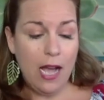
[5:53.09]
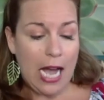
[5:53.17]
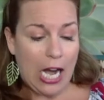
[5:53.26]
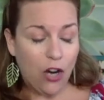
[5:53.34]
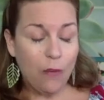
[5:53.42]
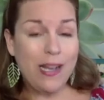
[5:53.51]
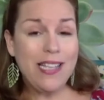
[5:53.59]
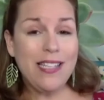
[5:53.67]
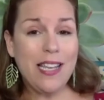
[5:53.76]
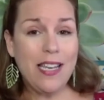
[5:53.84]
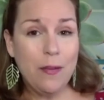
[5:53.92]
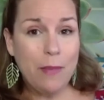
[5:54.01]
How am I
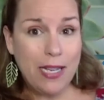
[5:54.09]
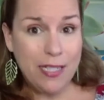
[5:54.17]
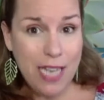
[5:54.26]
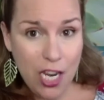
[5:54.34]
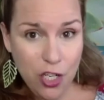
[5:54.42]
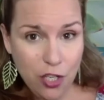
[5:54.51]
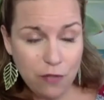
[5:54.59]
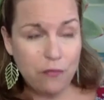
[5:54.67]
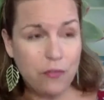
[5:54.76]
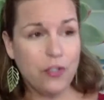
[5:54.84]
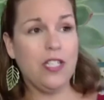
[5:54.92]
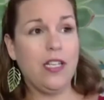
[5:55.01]
setting my intention
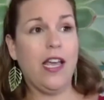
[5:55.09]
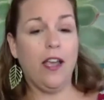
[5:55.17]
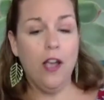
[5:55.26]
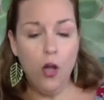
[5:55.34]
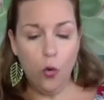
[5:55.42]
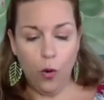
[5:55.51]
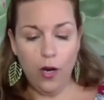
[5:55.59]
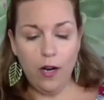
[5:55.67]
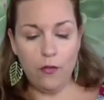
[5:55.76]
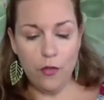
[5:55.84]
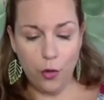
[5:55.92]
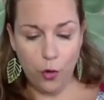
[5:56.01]
for today? What
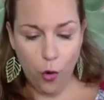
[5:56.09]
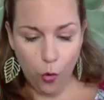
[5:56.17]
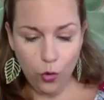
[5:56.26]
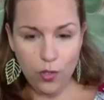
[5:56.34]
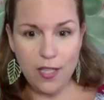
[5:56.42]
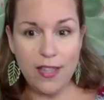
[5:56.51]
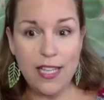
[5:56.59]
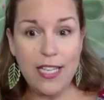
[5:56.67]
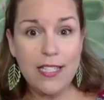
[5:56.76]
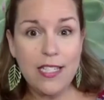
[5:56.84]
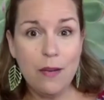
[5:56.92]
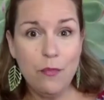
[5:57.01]
are the goals and things
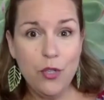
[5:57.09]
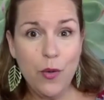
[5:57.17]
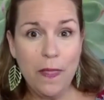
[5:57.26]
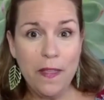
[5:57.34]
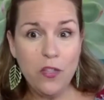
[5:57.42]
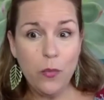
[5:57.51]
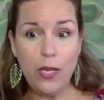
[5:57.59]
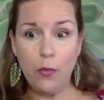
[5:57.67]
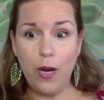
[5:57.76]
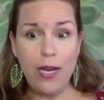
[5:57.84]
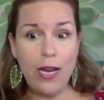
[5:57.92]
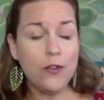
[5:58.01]
that I'm doing this week?
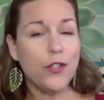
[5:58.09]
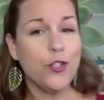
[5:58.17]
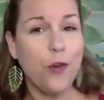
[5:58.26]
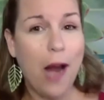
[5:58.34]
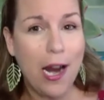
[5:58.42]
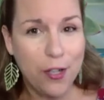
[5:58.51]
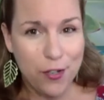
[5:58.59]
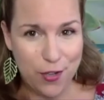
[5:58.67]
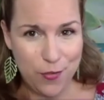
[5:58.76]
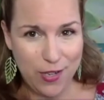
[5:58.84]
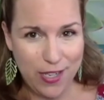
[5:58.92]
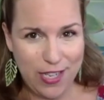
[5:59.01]
Right down to the tracker
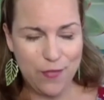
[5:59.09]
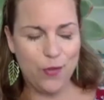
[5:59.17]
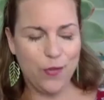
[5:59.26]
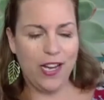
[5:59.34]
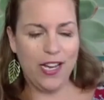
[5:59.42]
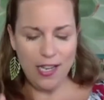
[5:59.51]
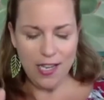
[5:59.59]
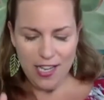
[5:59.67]
that we give you, right?